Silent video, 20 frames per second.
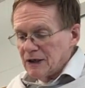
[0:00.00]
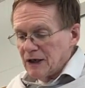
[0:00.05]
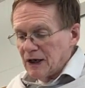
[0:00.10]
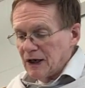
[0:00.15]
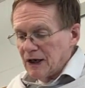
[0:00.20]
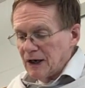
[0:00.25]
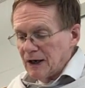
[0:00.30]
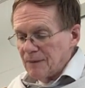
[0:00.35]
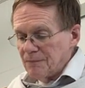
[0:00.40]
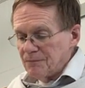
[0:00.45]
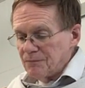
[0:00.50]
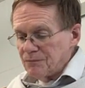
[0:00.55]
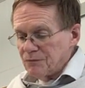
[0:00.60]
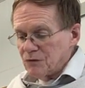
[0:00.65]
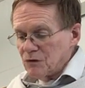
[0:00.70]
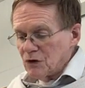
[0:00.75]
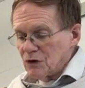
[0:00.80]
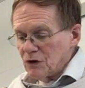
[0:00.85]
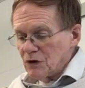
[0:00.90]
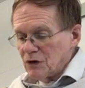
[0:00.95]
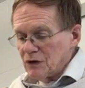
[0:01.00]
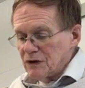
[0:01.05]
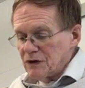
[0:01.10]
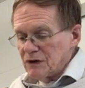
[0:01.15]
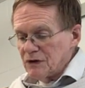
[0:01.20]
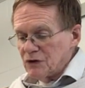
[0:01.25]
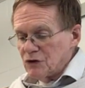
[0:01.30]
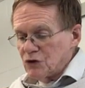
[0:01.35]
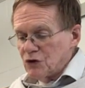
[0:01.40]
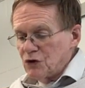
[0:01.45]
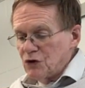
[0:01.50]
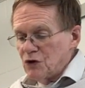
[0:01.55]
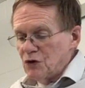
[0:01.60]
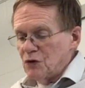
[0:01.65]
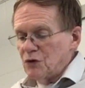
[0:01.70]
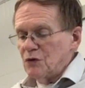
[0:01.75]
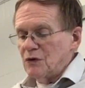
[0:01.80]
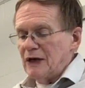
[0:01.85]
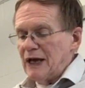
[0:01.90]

Um, to